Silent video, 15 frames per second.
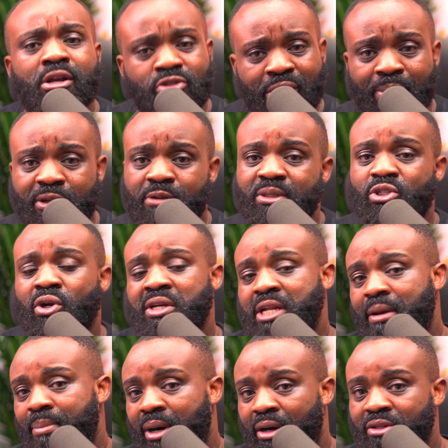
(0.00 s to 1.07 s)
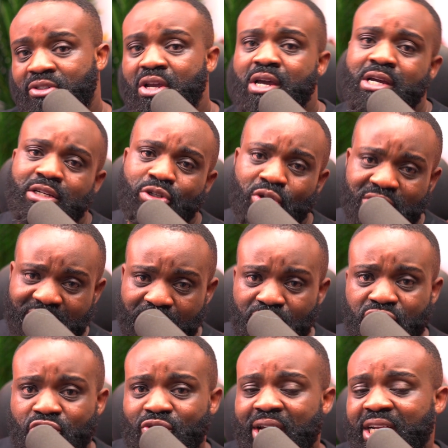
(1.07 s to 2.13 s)
So I'm going to be talking about your
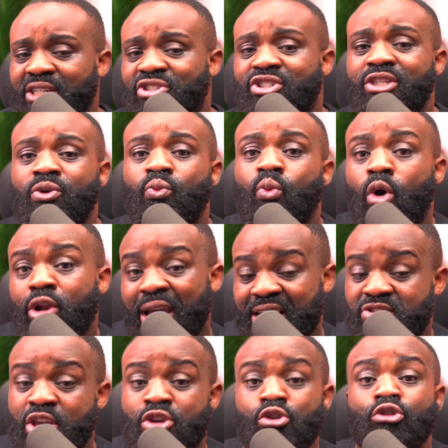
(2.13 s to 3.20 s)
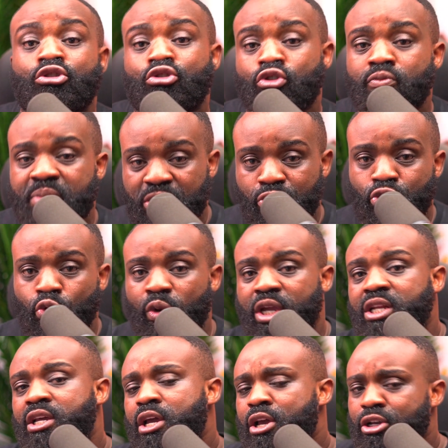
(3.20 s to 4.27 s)
sales strategy, what I think you should be
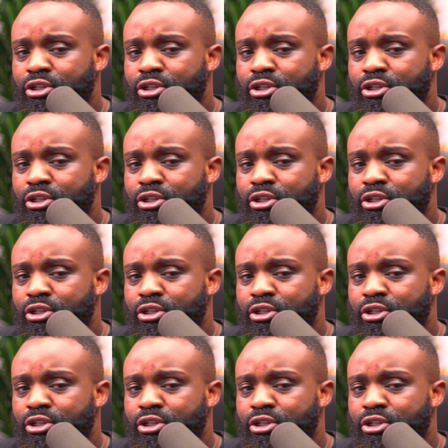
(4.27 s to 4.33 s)
doing,